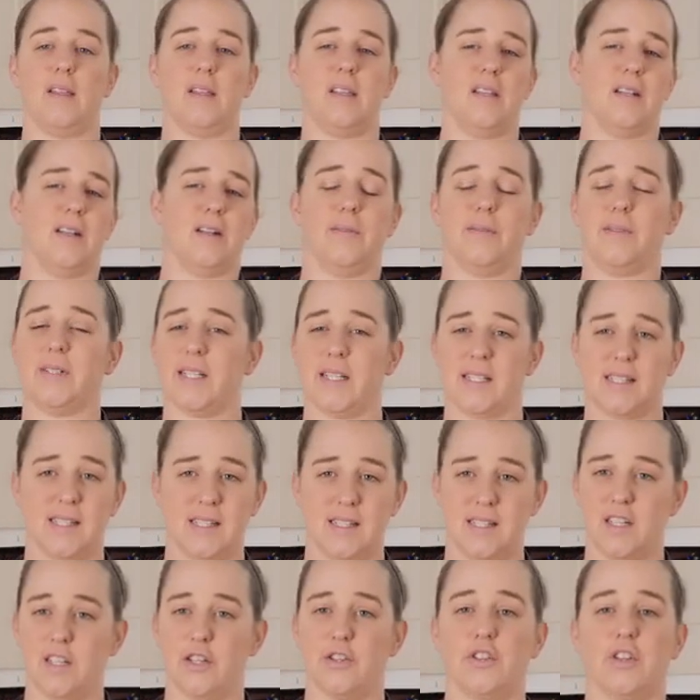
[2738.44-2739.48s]
You know, it
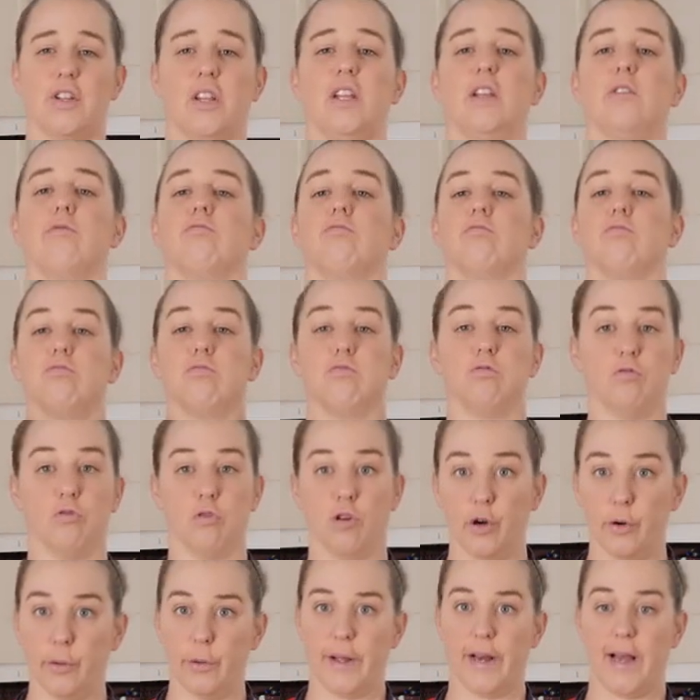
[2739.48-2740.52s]
doesn't usually
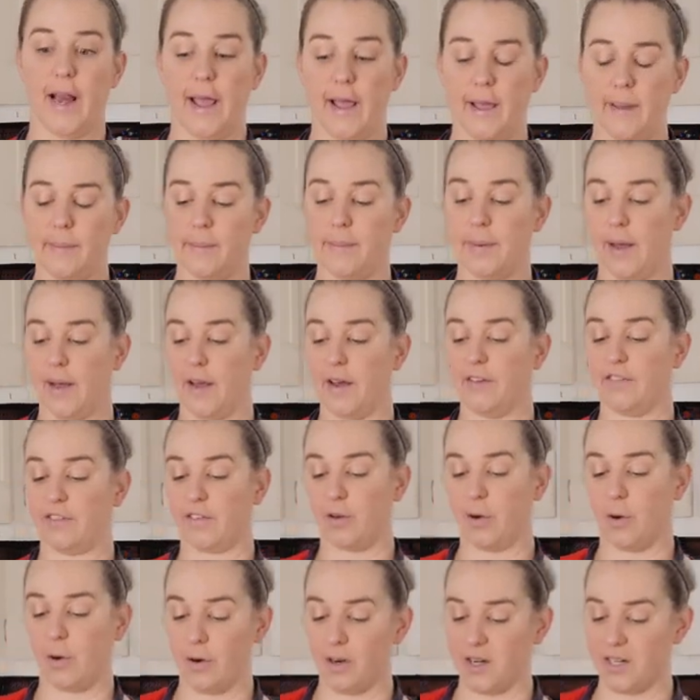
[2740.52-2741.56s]
ruin it, but of
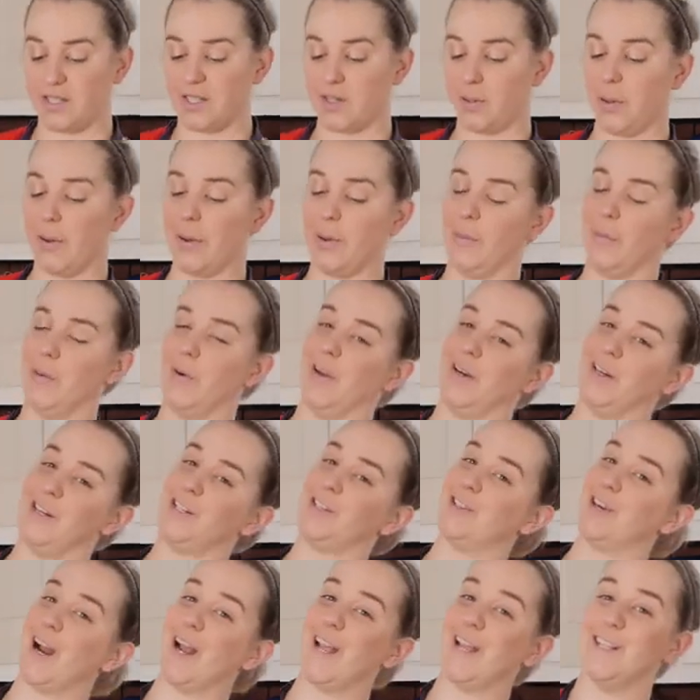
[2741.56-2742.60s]
course we want to
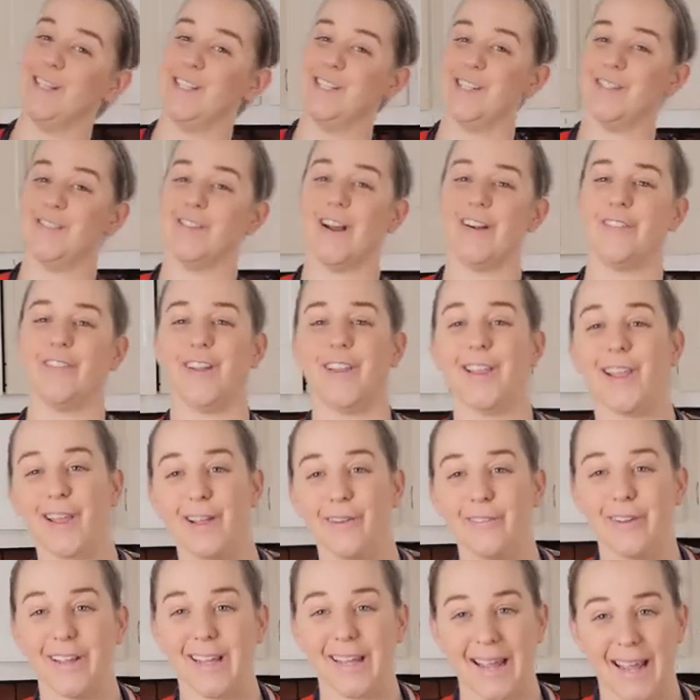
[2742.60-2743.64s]
try and do
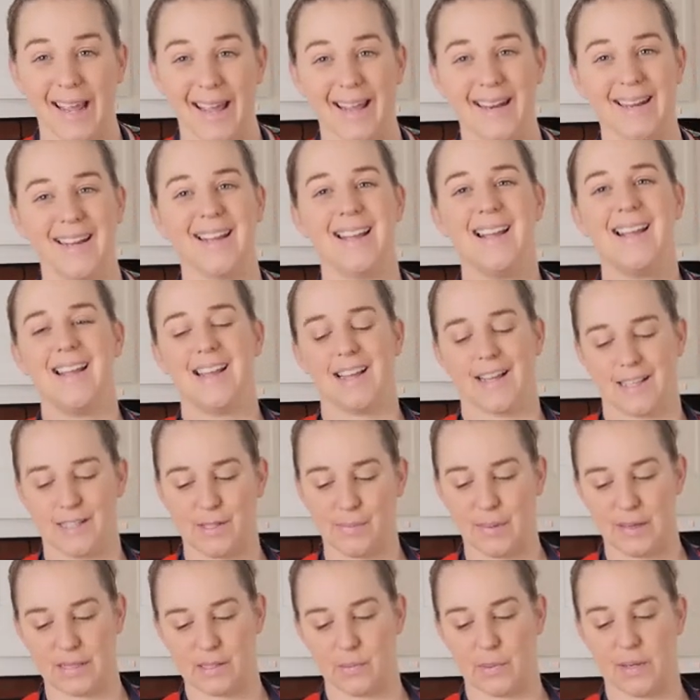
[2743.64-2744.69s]
everything we can
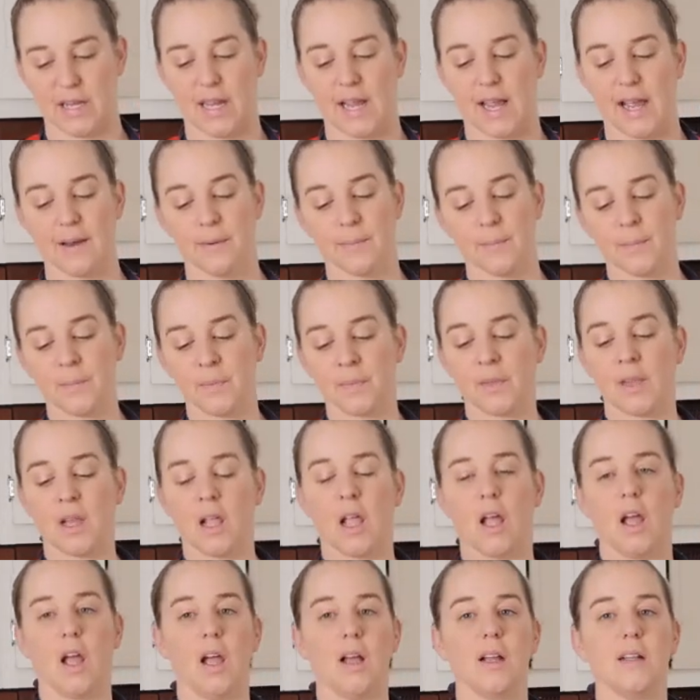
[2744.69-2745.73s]
as best we can.
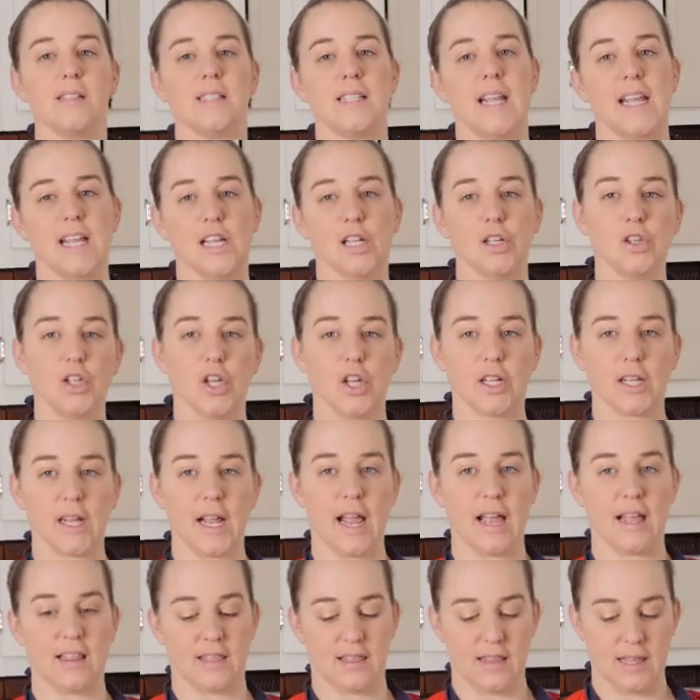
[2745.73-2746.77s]
Take a look
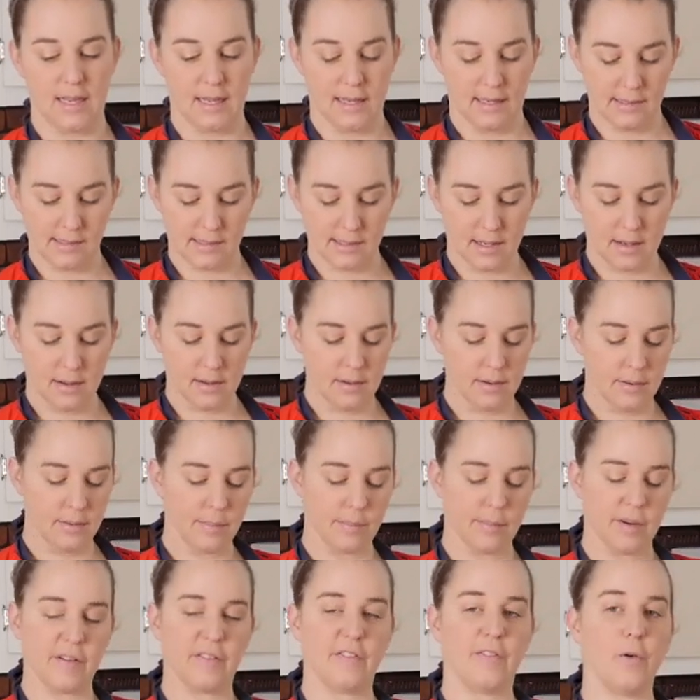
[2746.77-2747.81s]
at these.
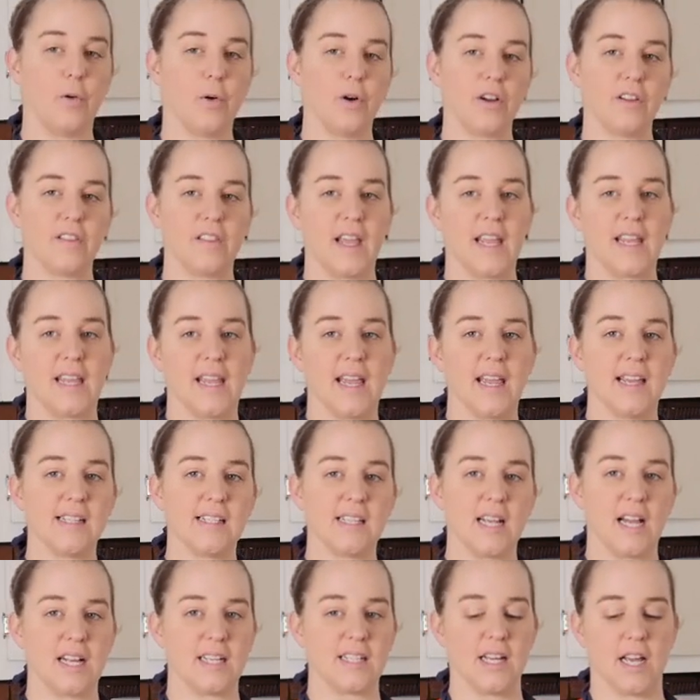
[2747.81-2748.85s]
Before they get
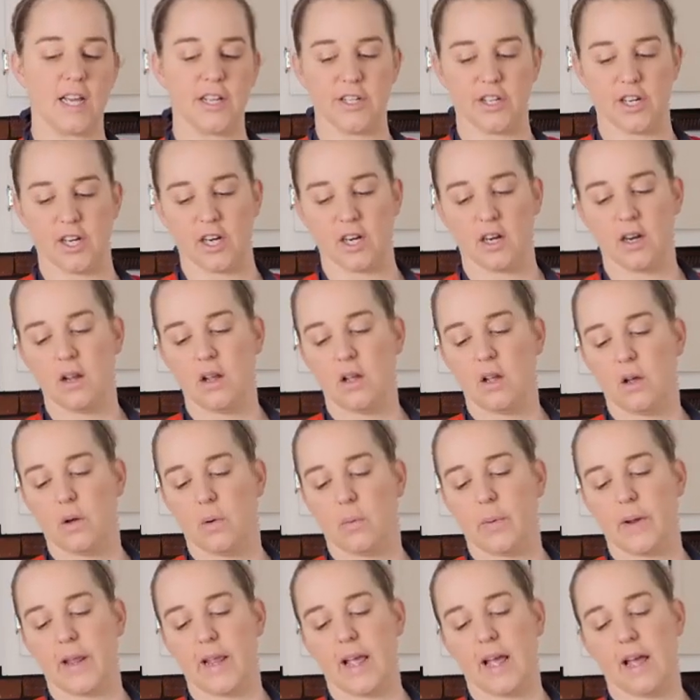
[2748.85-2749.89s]
tucked under,
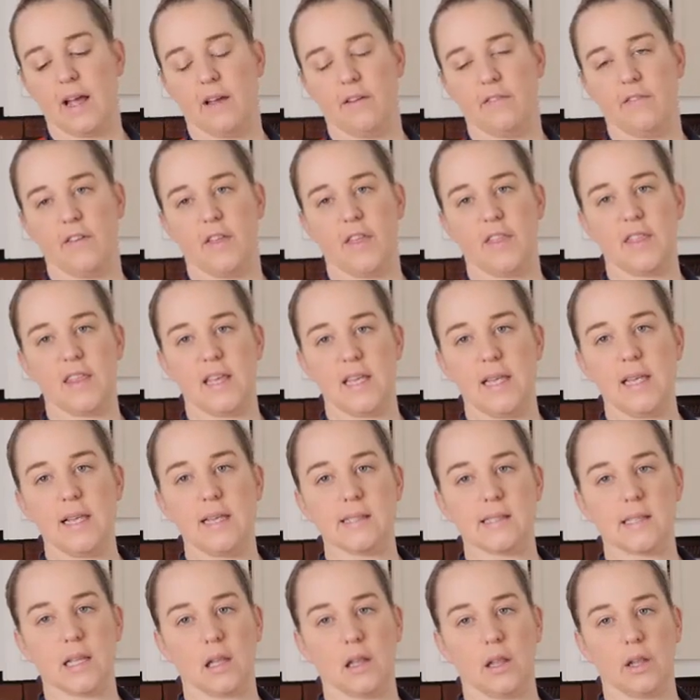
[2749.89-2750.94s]
we have
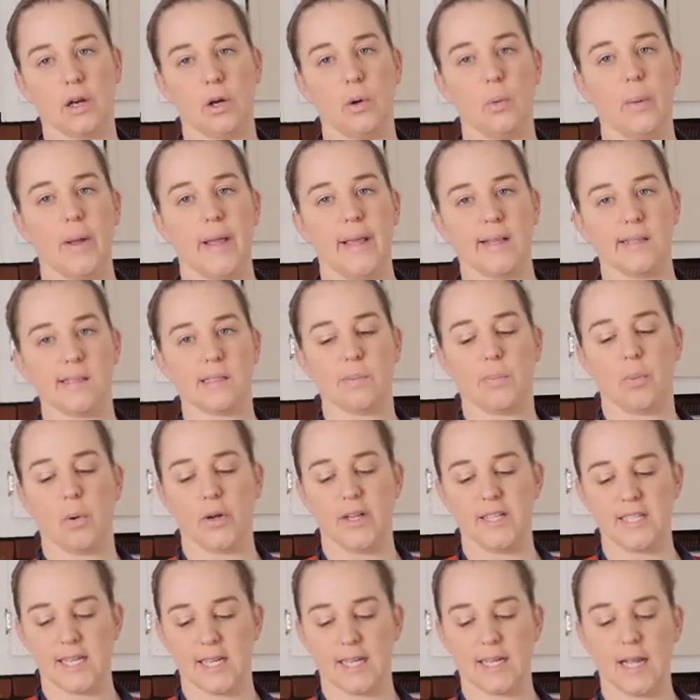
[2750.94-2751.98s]
these little wings
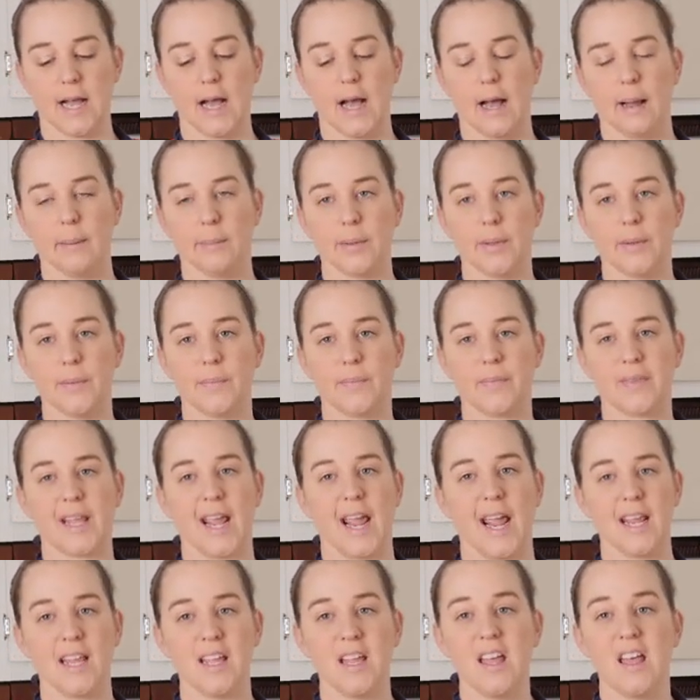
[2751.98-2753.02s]
pointing up.
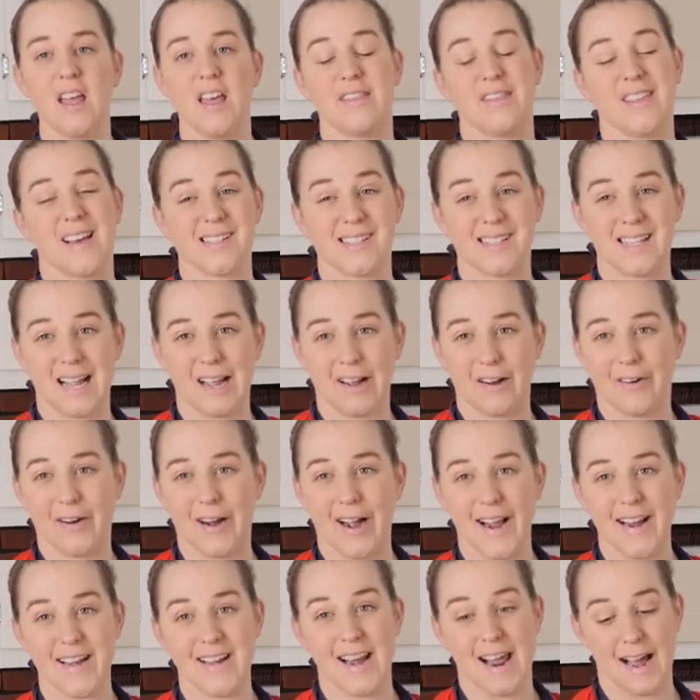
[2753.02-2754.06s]
Okay, that's how
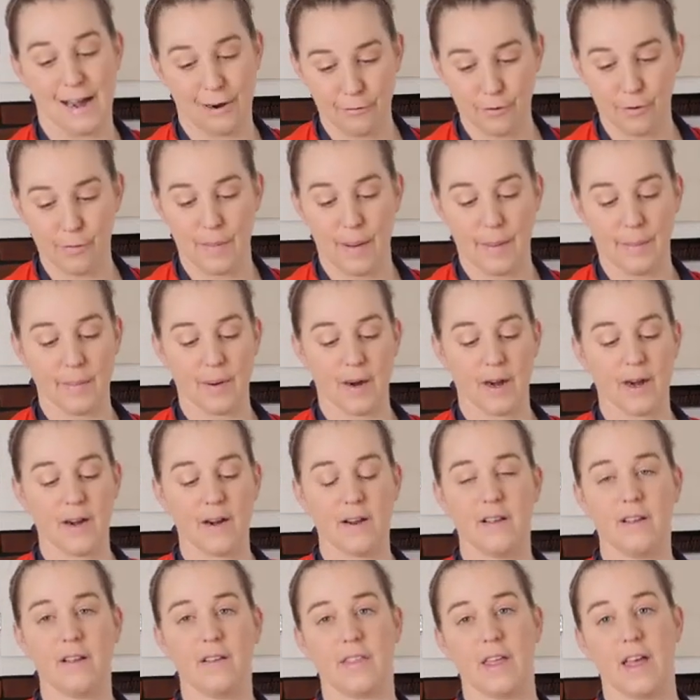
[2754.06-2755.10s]
I now
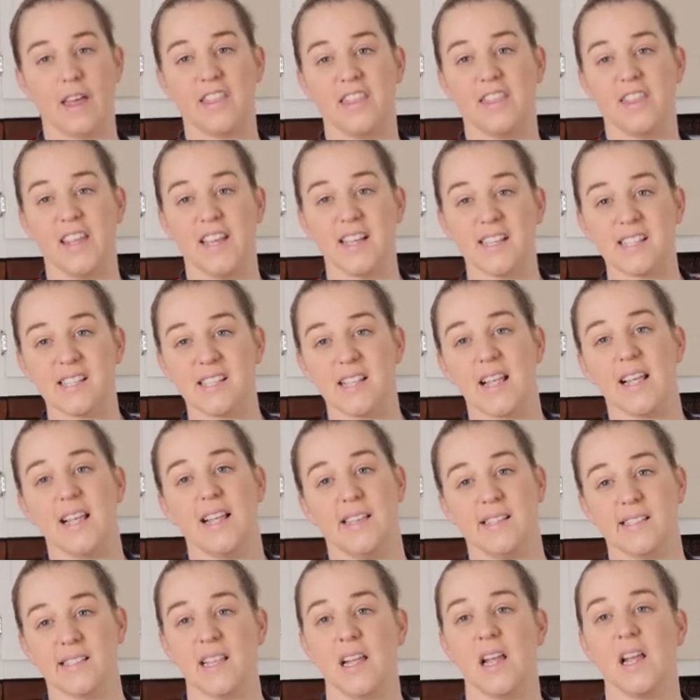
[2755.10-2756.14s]
remember that this
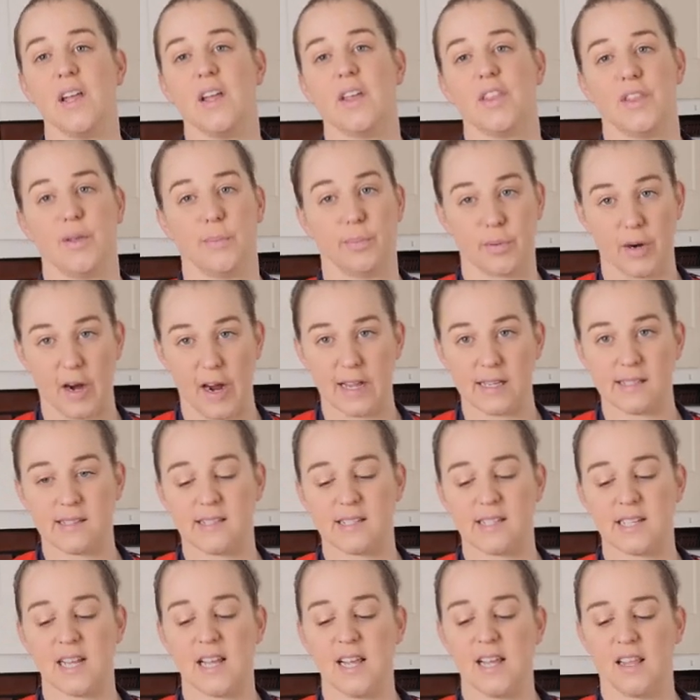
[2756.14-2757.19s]
is the
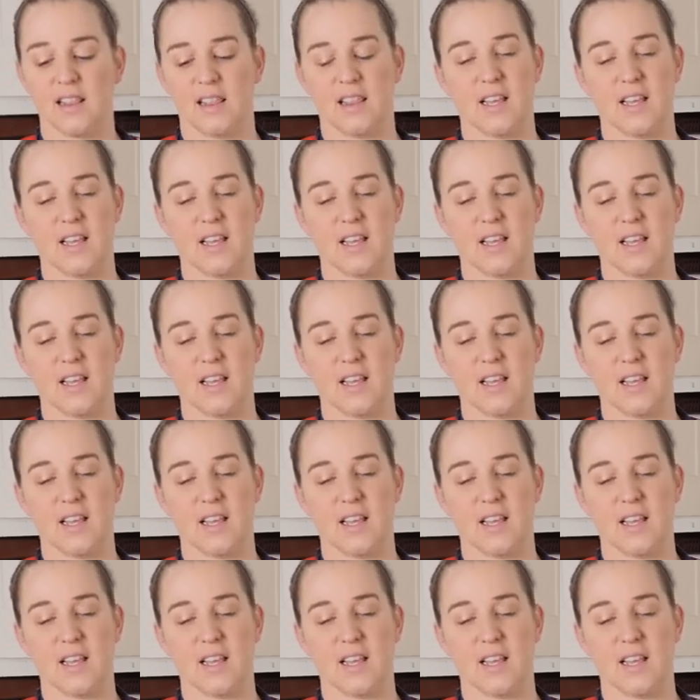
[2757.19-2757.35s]
breast.